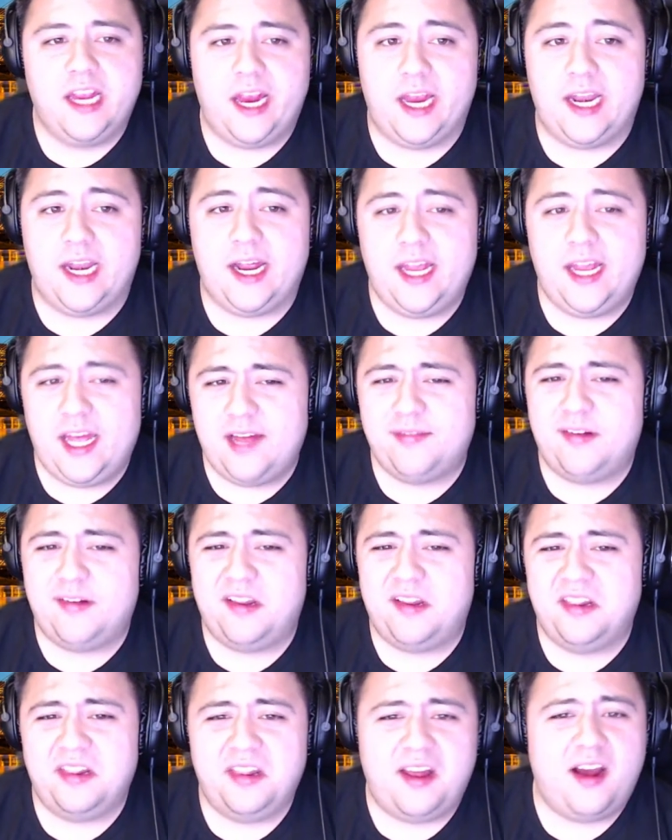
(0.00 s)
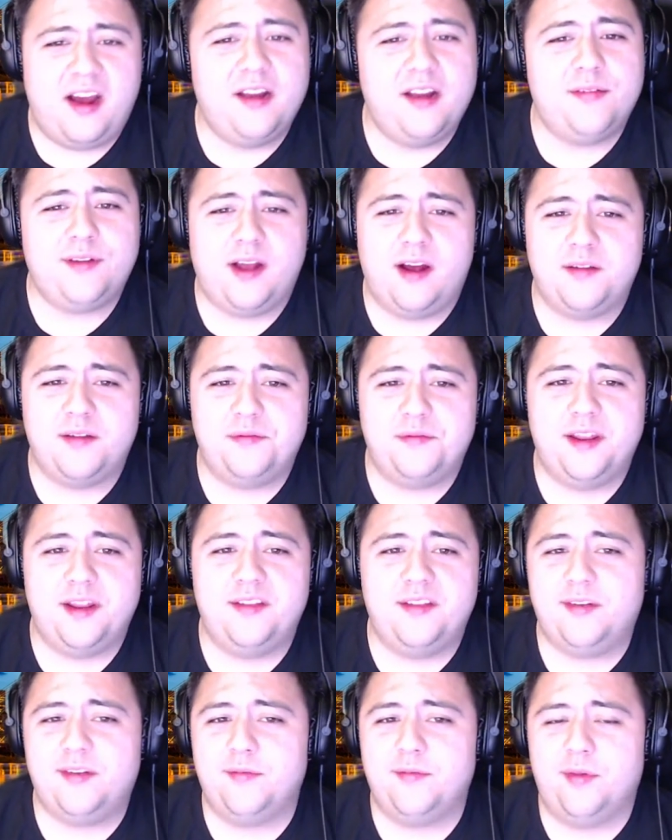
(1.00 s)
And I have a lot of
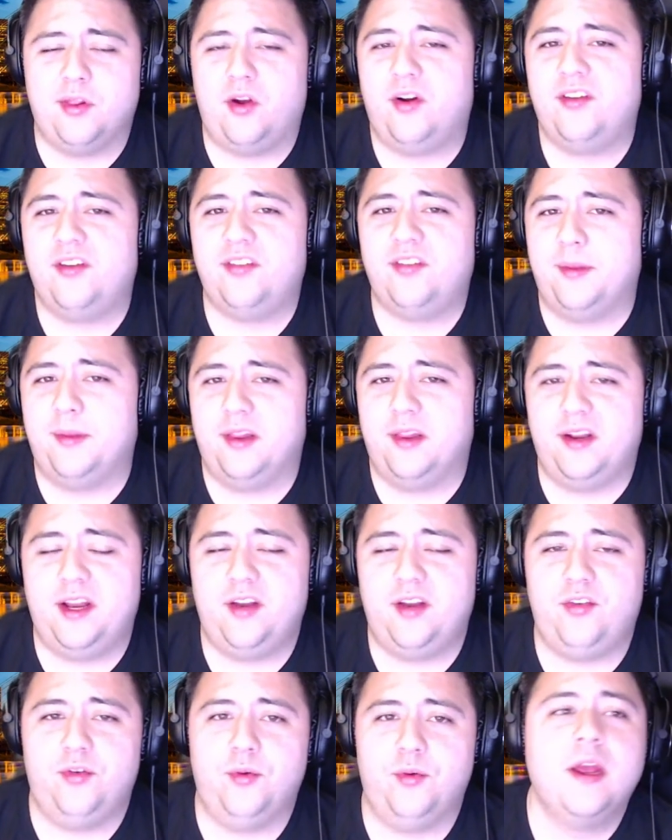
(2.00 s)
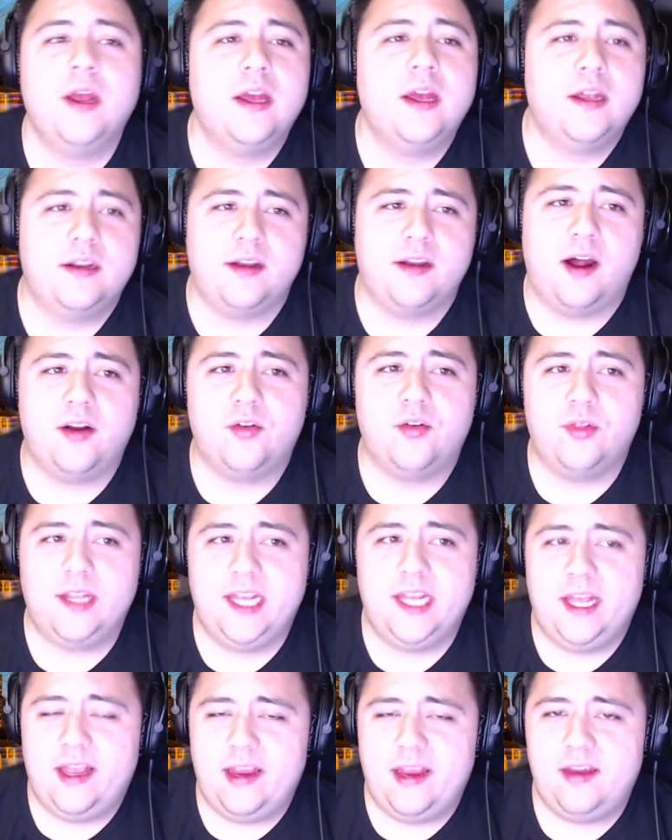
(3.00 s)
confidence in Vilardi's ability to not
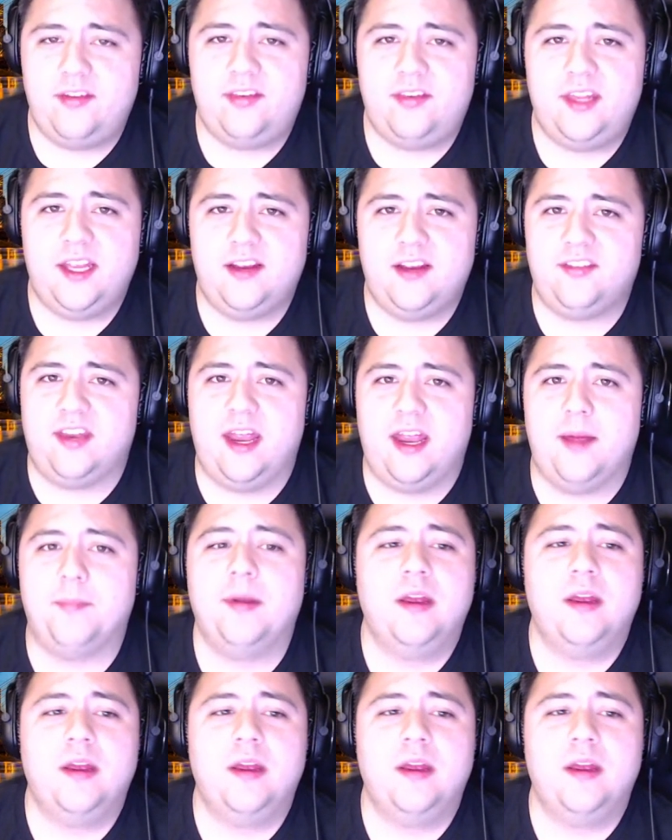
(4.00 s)
only ace the exam,